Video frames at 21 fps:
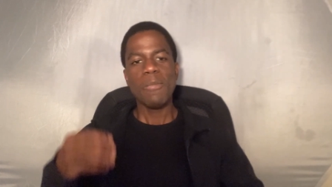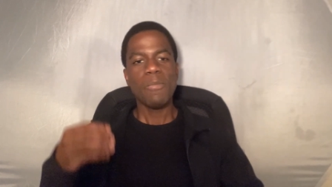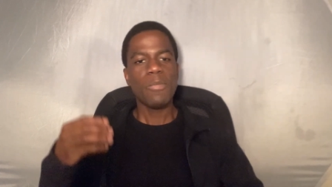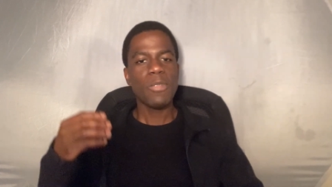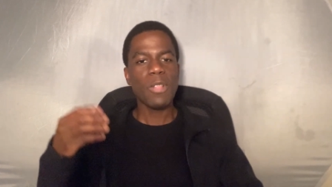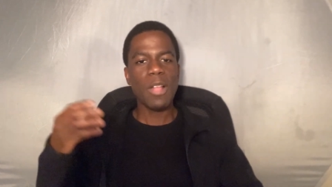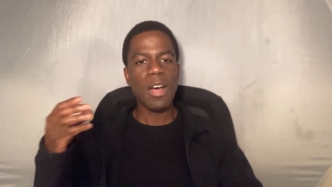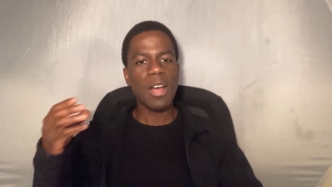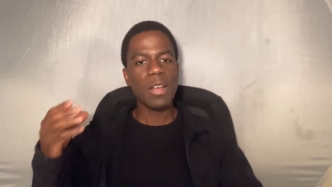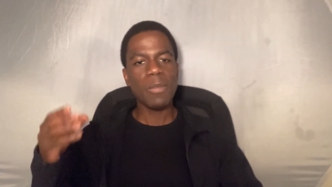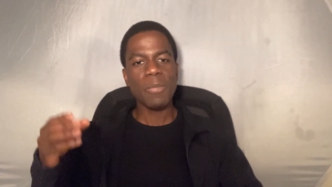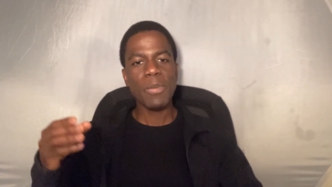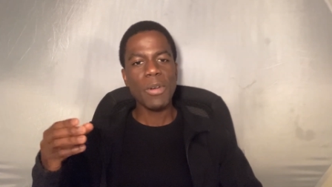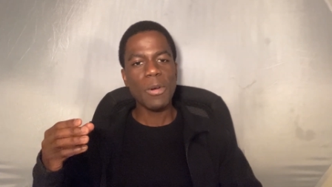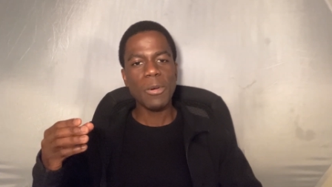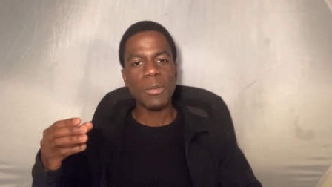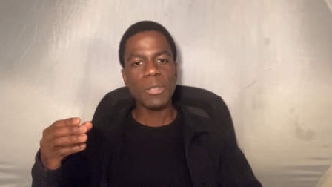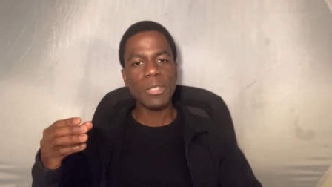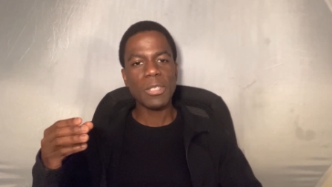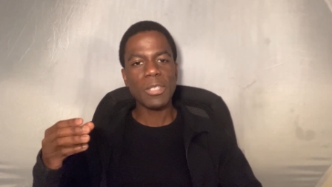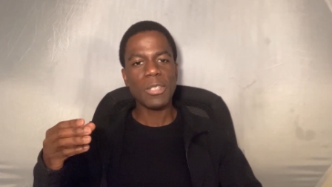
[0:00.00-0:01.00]
blog
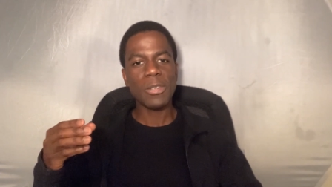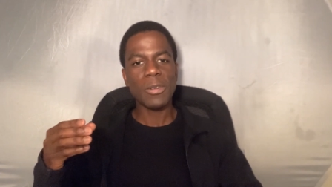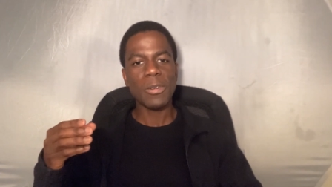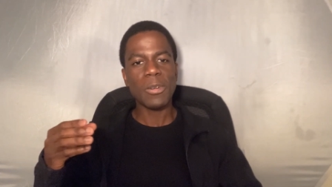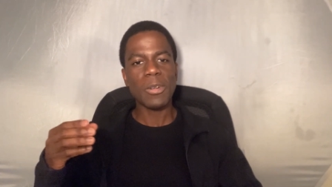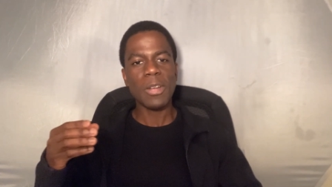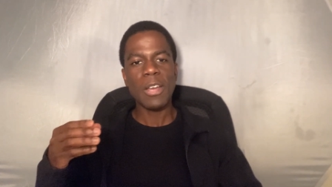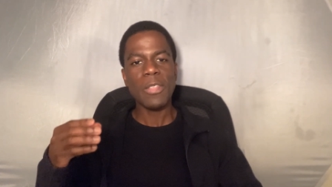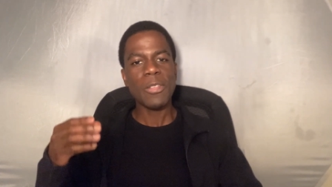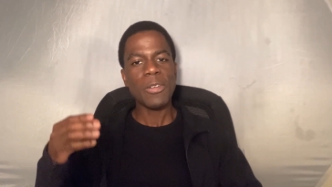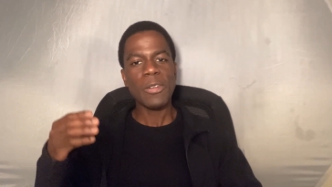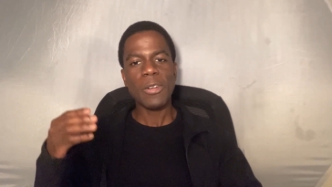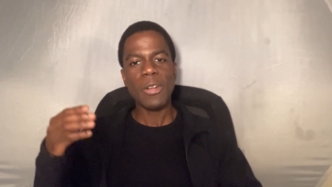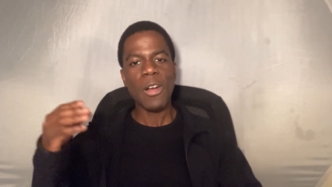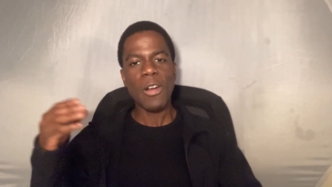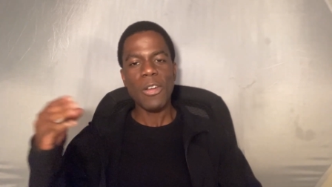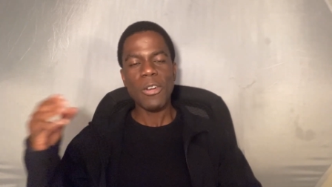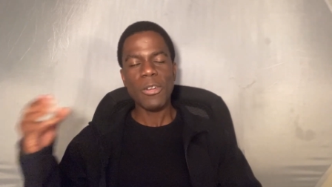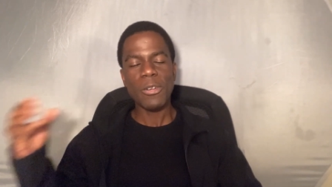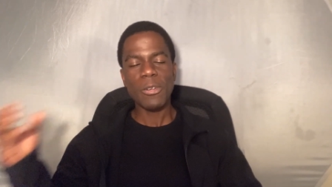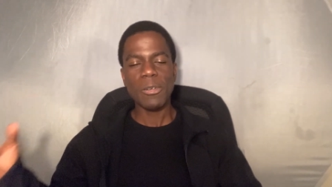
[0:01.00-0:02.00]
posts or other
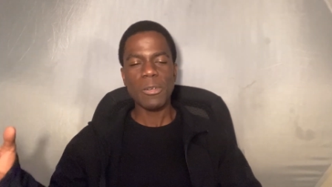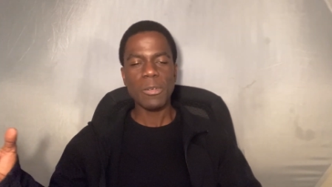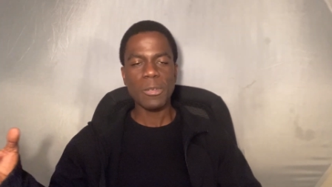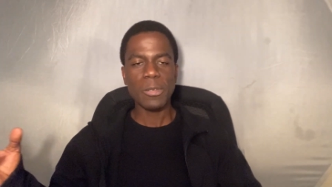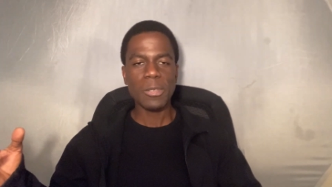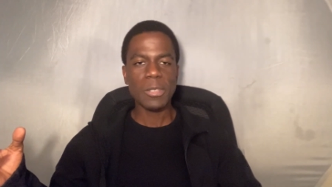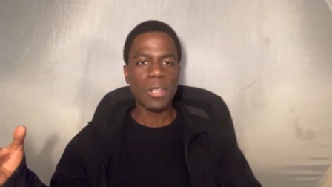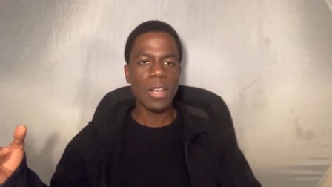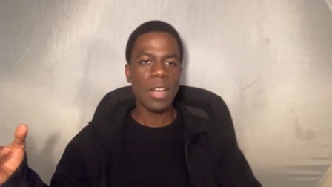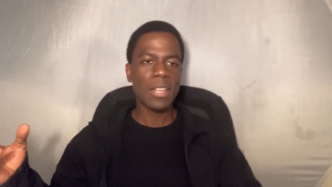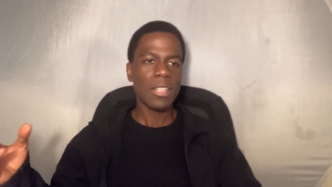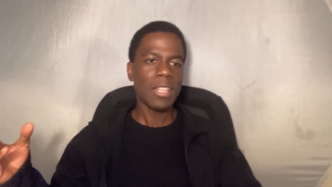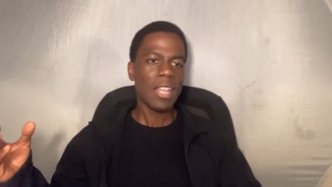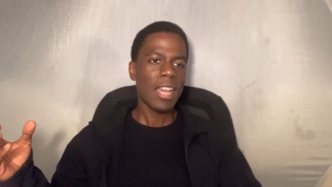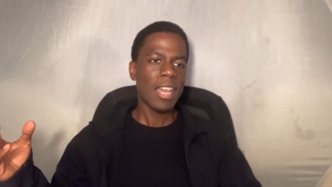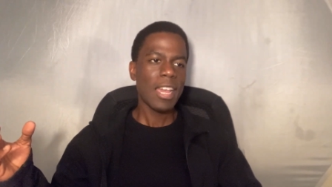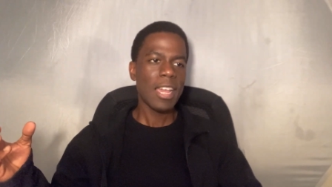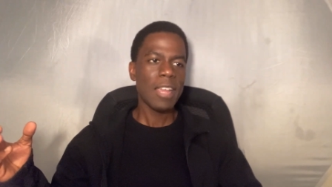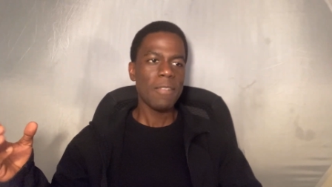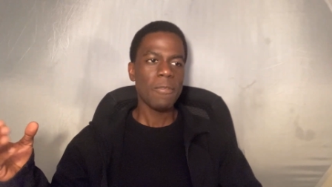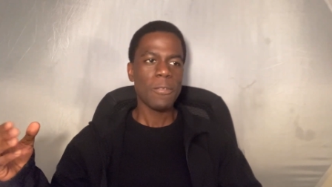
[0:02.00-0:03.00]
articles
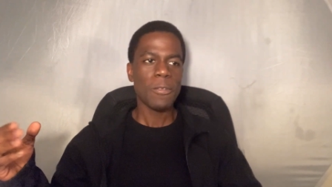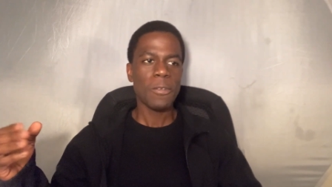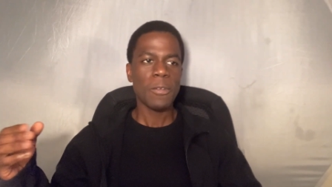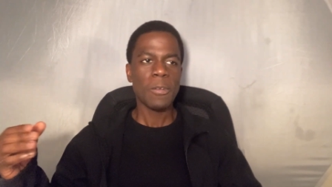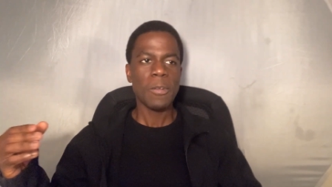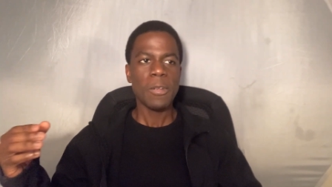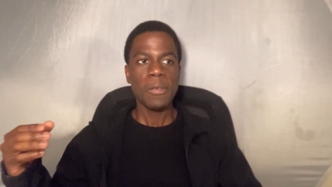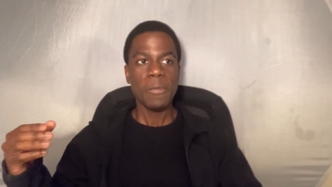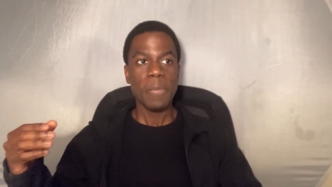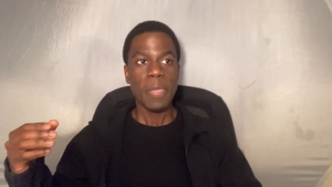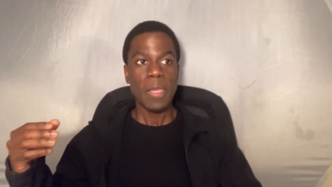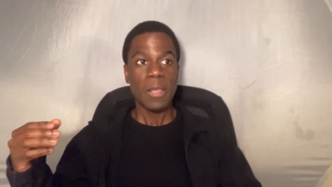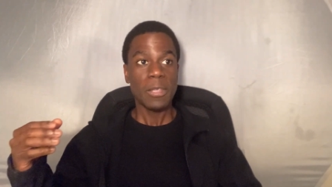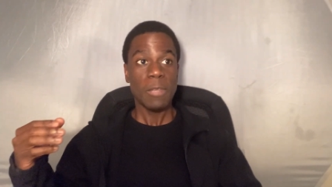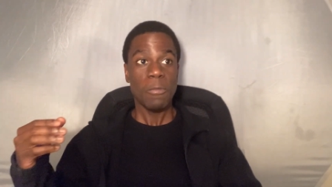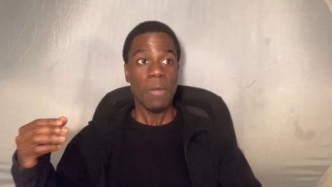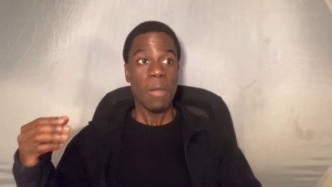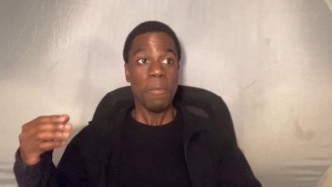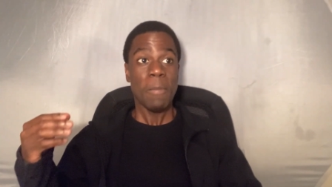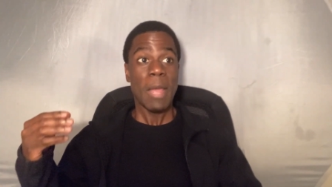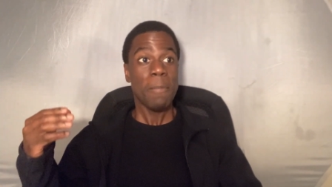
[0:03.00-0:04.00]
online for see
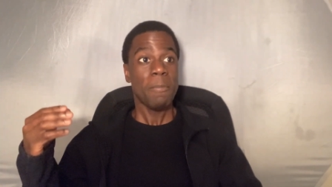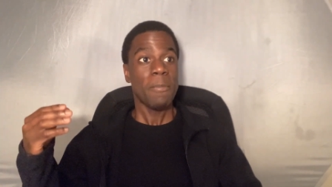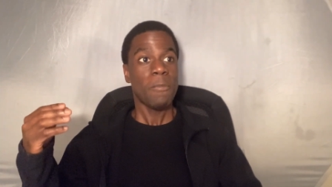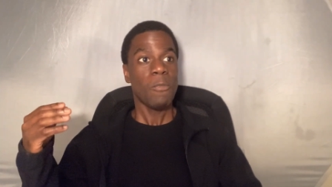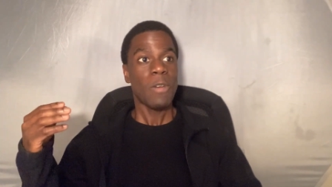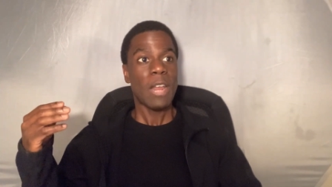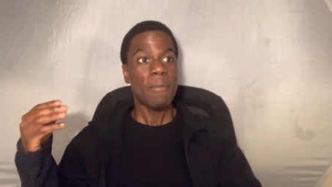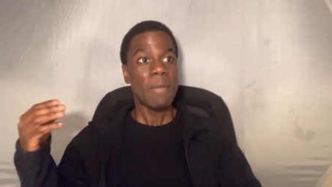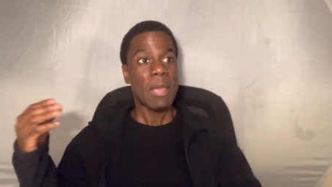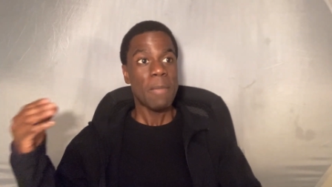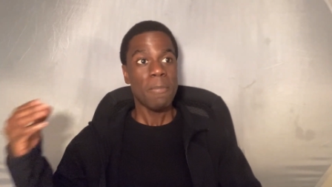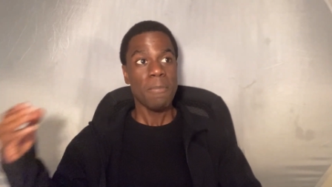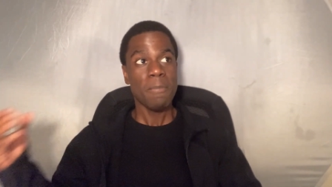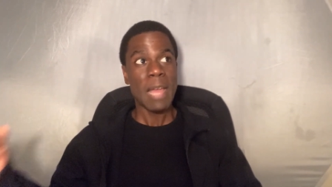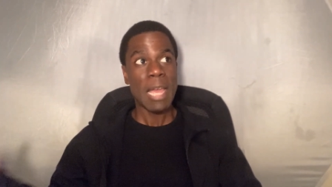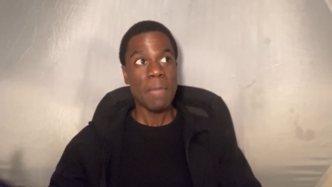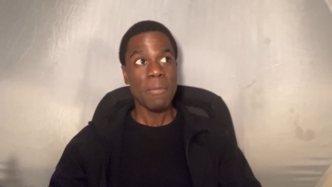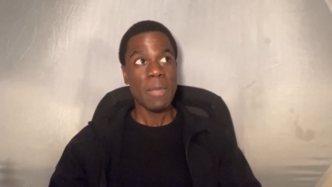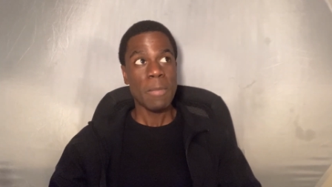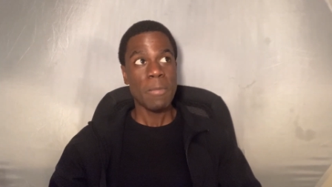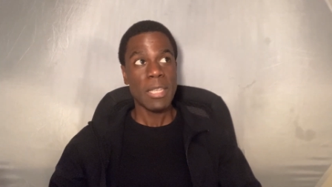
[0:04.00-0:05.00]
what I
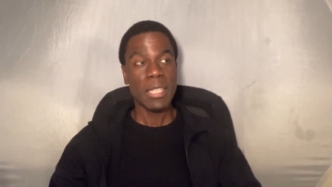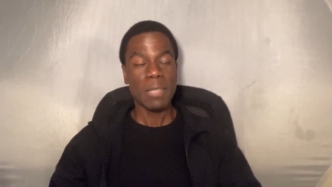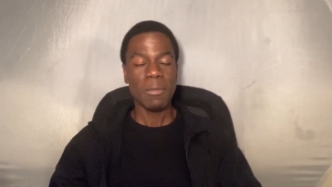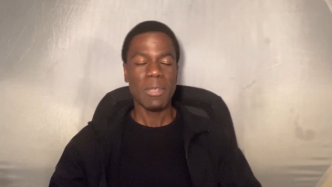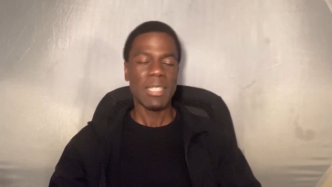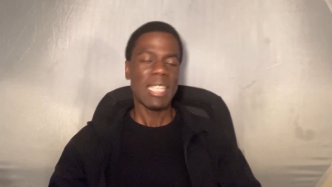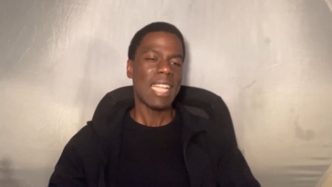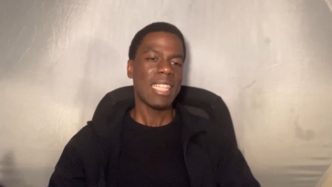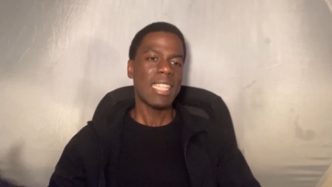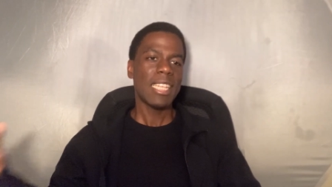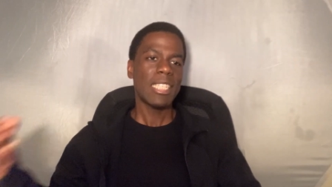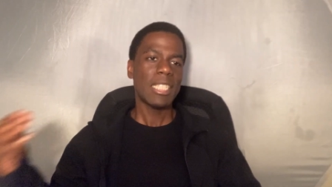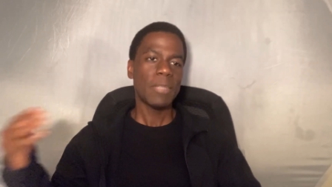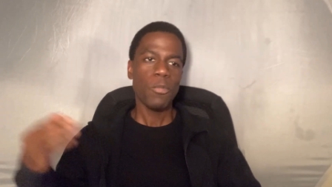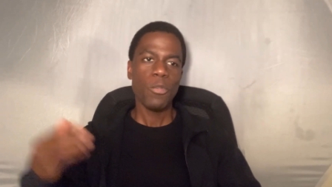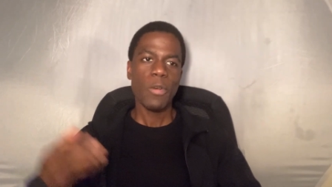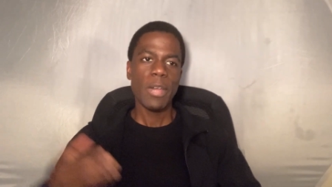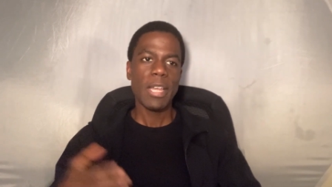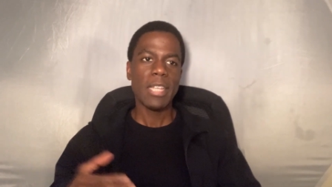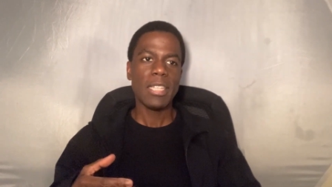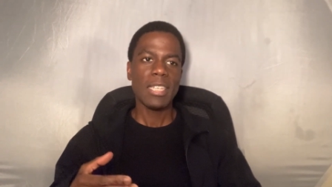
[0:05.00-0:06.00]
might be missing, because at this
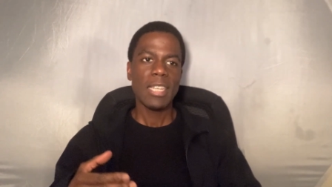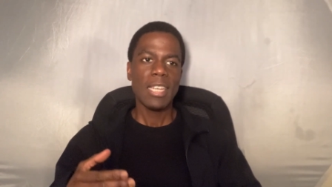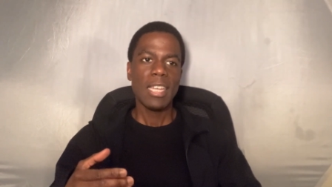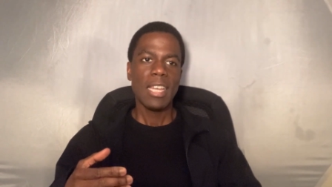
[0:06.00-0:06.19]
point